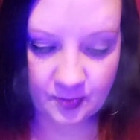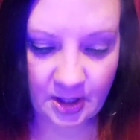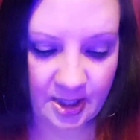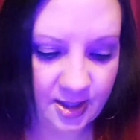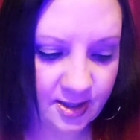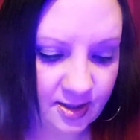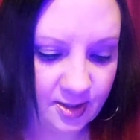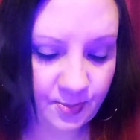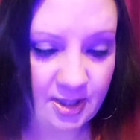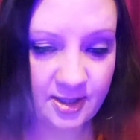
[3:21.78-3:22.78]
And
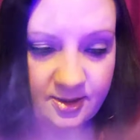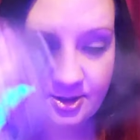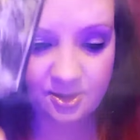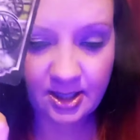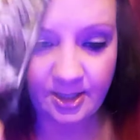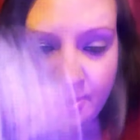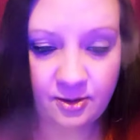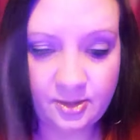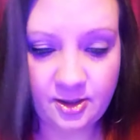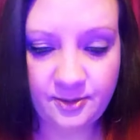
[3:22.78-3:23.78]
because you're high
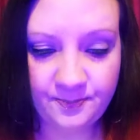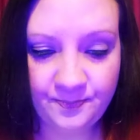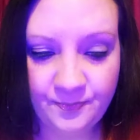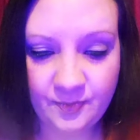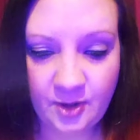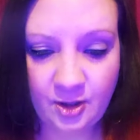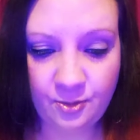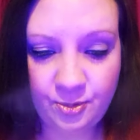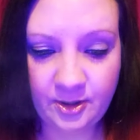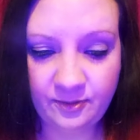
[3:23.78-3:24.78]
honor, you're
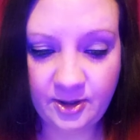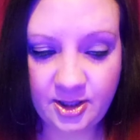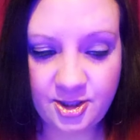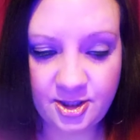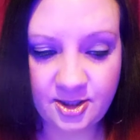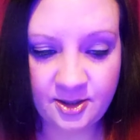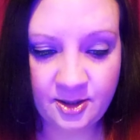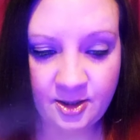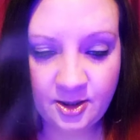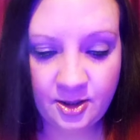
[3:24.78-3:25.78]
privileged,
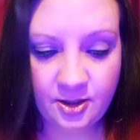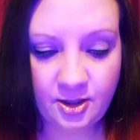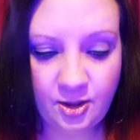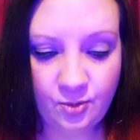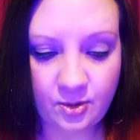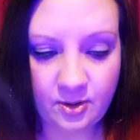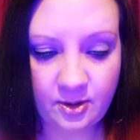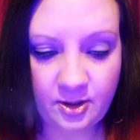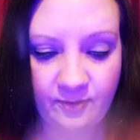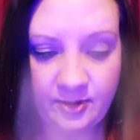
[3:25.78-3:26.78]
you
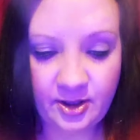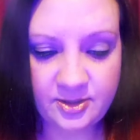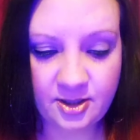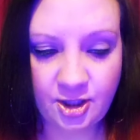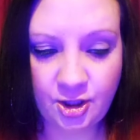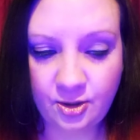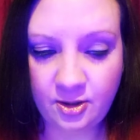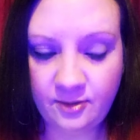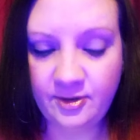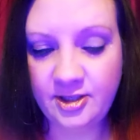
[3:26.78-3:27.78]
are very
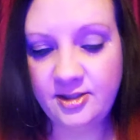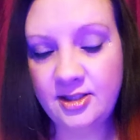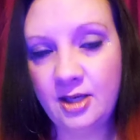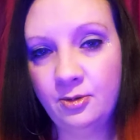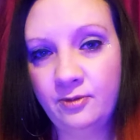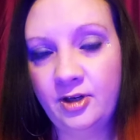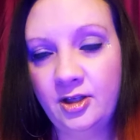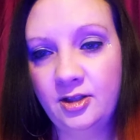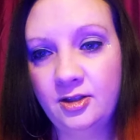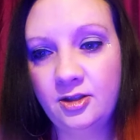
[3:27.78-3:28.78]
secure, very stable, very
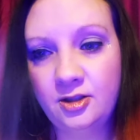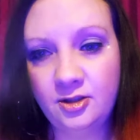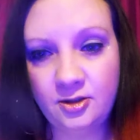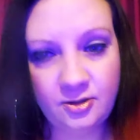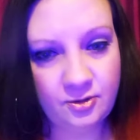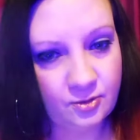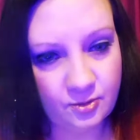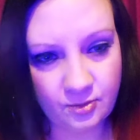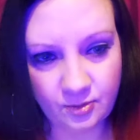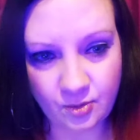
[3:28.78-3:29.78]

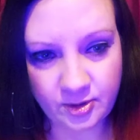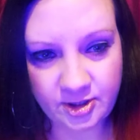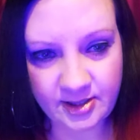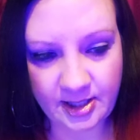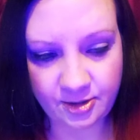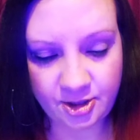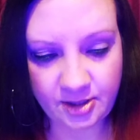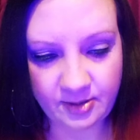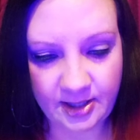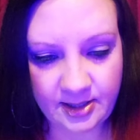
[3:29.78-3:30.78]
gorgeous energy
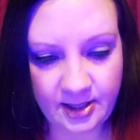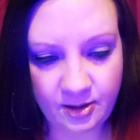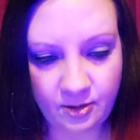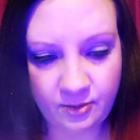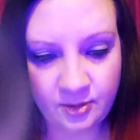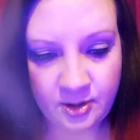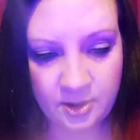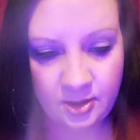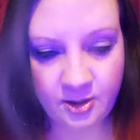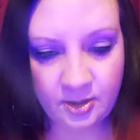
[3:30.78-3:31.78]
right now.
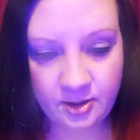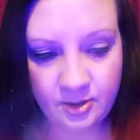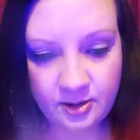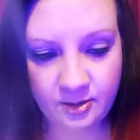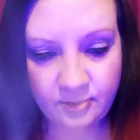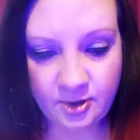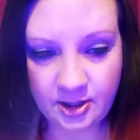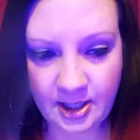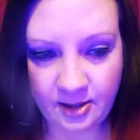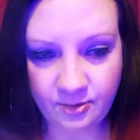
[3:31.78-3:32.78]
Good
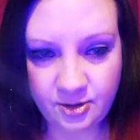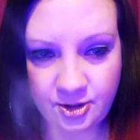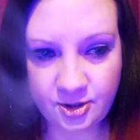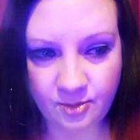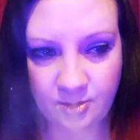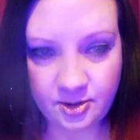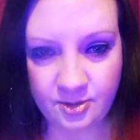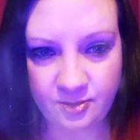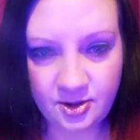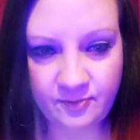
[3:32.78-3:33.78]
head on your
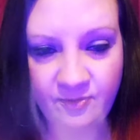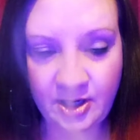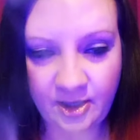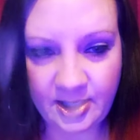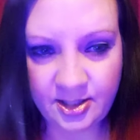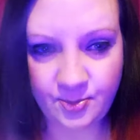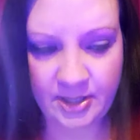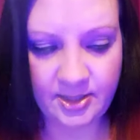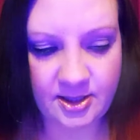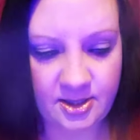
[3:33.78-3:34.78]
shoulders, very
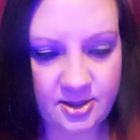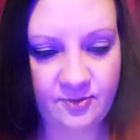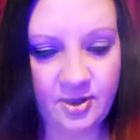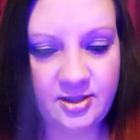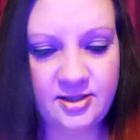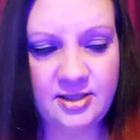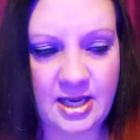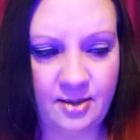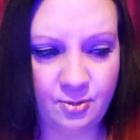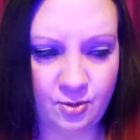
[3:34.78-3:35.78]
independent, very
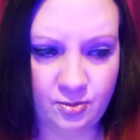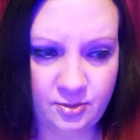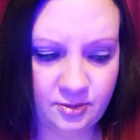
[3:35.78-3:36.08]
stable.